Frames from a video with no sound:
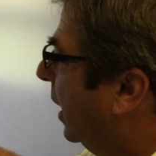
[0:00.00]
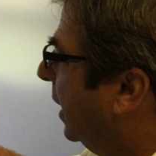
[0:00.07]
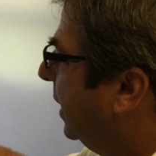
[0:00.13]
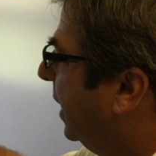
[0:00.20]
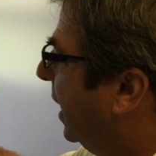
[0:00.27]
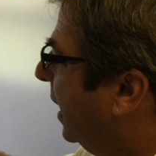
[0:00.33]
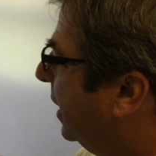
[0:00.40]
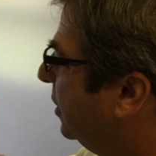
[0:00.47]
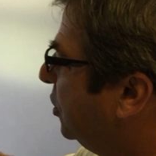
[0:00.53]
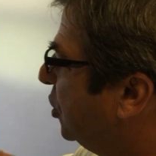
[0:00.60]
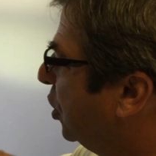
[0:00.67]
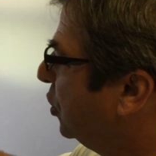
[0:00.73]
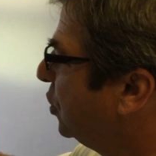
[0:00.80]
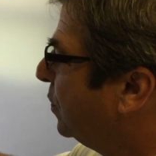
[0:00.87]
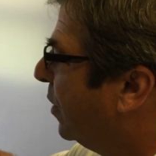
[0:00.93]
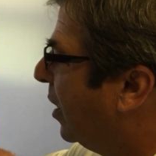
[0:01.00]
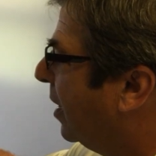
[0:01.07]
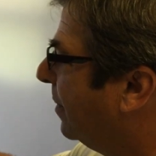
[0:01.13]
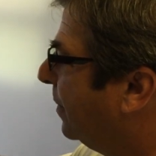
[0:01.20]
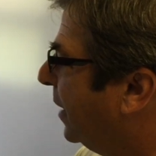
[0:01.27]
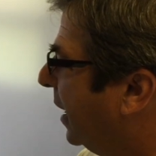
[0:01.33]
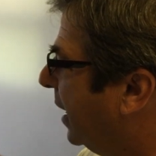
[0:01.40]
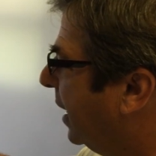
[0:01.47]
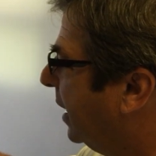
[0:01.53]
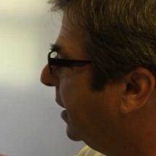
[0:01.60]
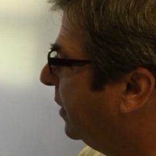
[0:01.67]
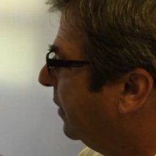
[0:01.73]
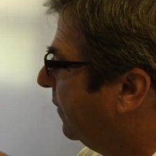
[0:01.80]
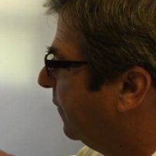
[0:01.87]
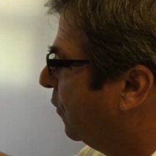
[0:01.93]
Again, Joe's mom
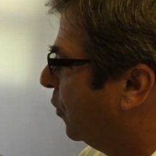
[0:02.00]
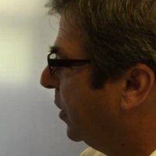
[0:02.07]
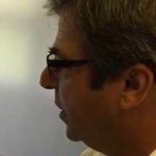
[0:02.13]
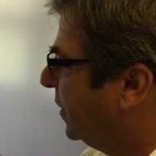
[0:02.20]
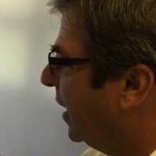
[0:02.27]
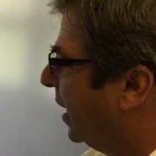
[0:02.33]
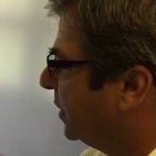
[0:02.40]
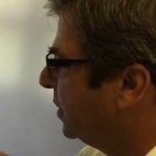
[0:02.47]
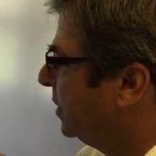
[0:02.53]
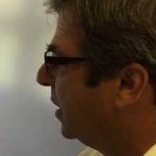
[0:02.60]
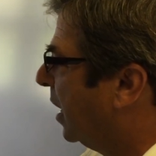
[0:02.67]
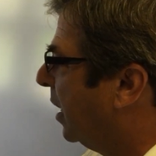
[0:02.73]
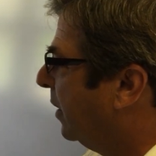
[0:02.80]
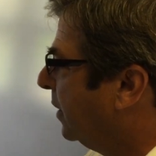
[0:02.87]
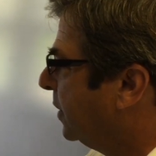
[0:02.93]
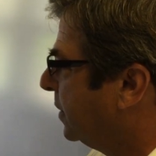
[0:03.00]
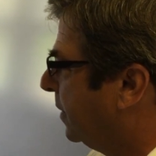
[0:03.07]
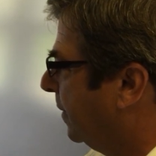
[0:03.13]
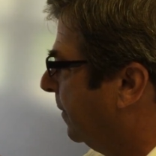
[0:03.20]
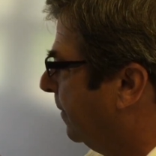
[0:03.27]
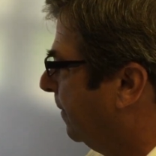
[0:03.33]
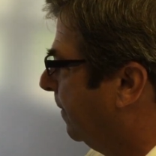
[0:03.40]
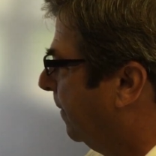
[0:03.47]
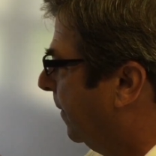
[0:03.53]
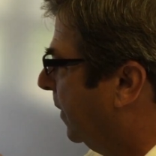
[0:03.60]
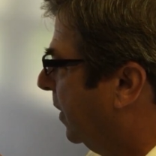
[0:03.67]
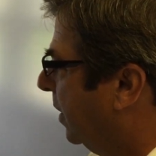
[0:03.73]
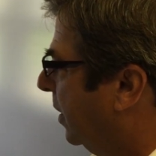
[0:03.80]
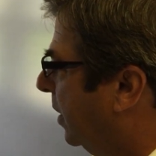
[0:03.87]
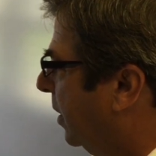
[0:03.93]
paid $40,000.
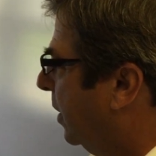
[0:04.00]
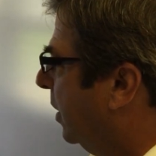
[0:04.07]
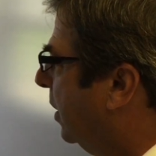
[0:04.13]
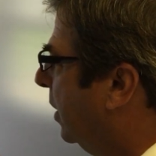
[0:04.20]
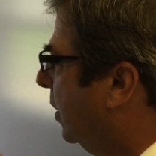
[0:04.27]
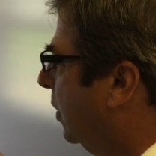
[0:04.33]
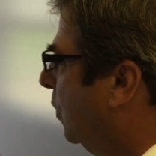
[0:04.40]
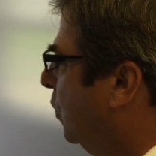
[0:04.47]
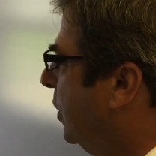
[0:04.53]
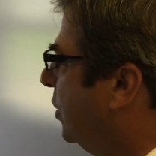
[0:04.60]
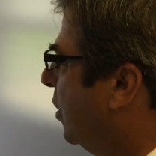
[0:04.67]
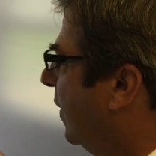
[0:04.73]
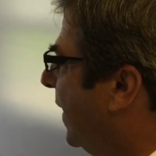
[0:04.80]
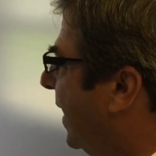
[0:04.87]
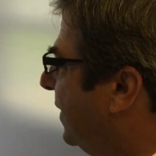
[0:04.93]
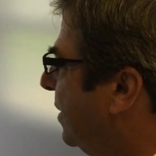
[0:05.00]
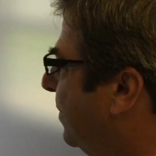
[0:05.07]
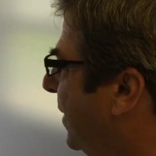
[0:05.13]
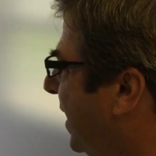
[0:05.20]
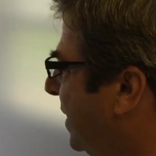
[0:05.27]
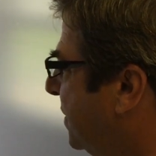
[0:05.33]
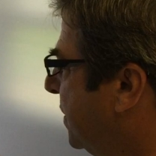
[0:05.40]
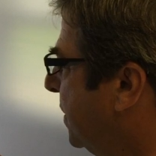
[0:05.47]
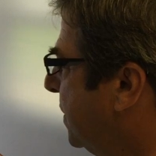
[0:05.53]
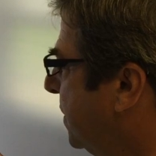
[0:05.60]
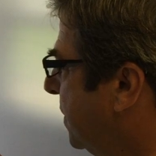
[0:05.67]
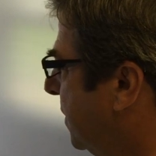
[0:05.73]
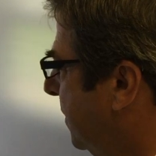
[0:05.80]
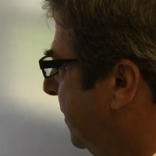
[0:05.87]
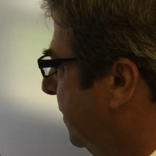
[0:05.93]
We call that the
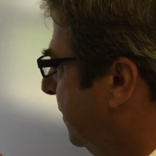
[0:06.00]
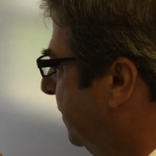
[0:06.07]
basis.